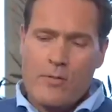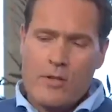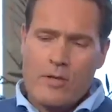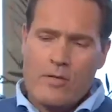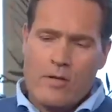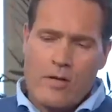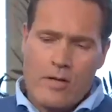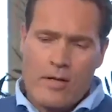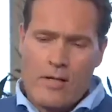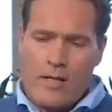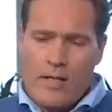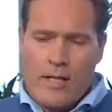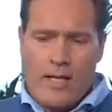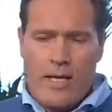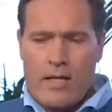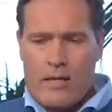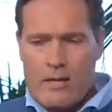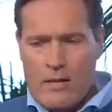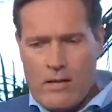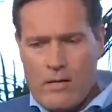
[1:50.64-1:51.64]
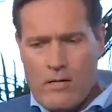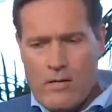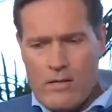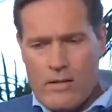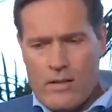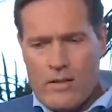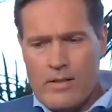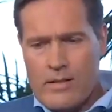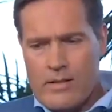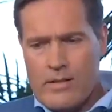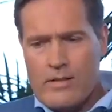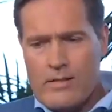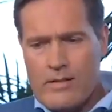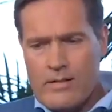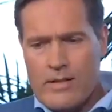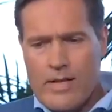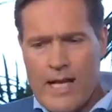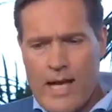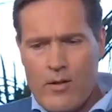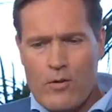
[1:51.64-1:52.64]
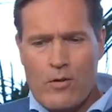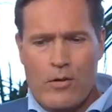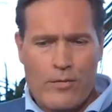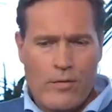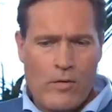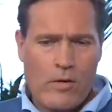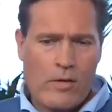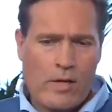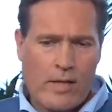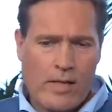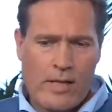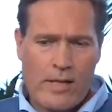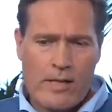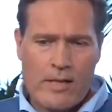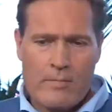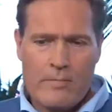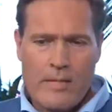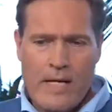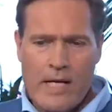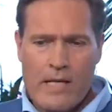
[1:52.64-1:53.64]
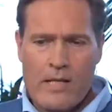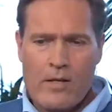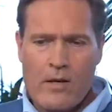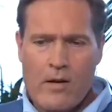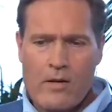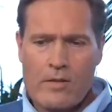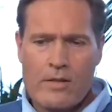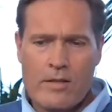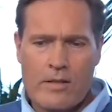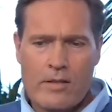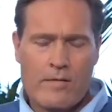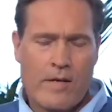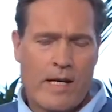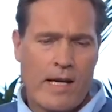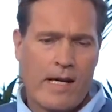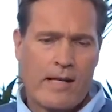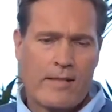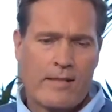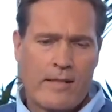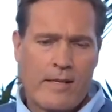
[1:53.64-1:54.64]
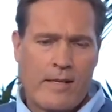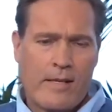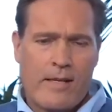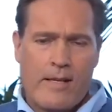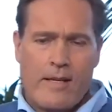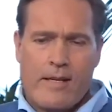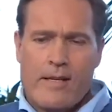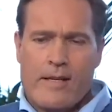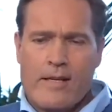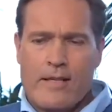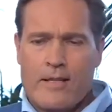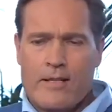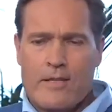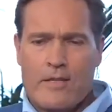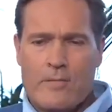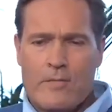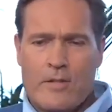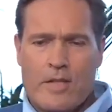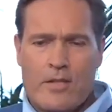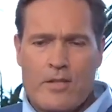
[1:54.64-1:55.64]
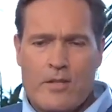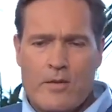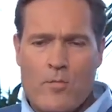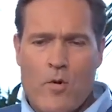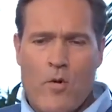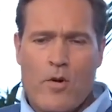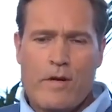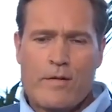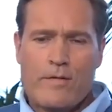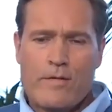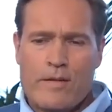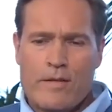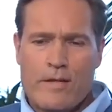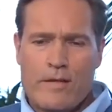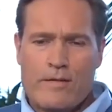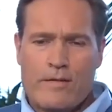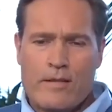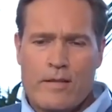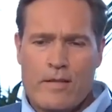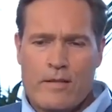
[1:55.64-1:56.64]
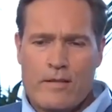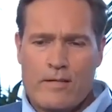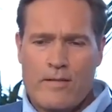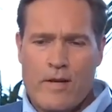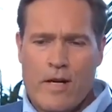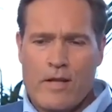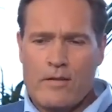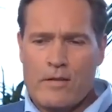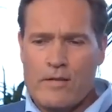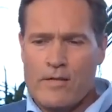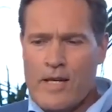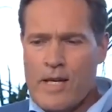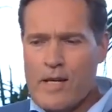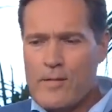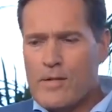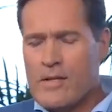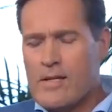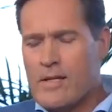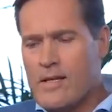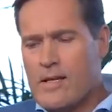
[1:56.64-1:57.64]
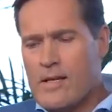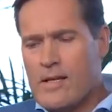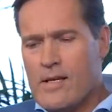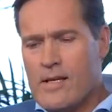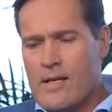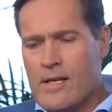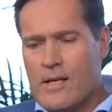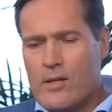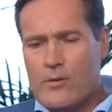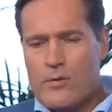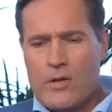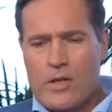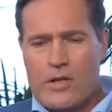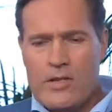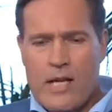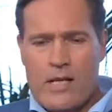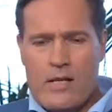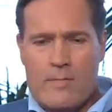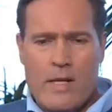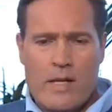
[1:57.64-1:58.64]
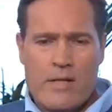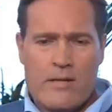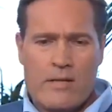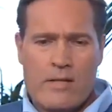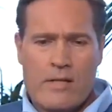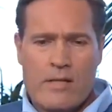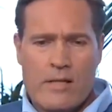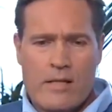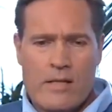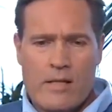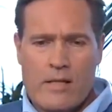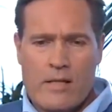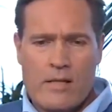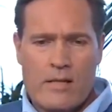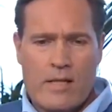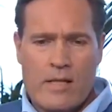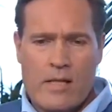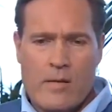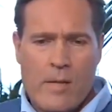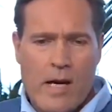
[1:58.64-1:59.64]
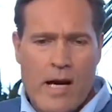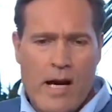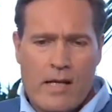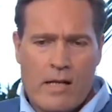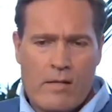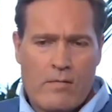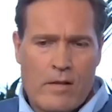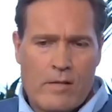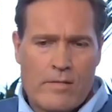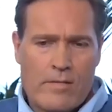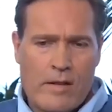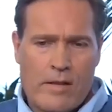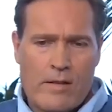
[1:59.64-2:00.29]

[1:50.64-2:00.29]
you take. Yes, you just really have to follow the rule. And then you also notice that it works. And that's the beauty of the profession that we have. And of course, there are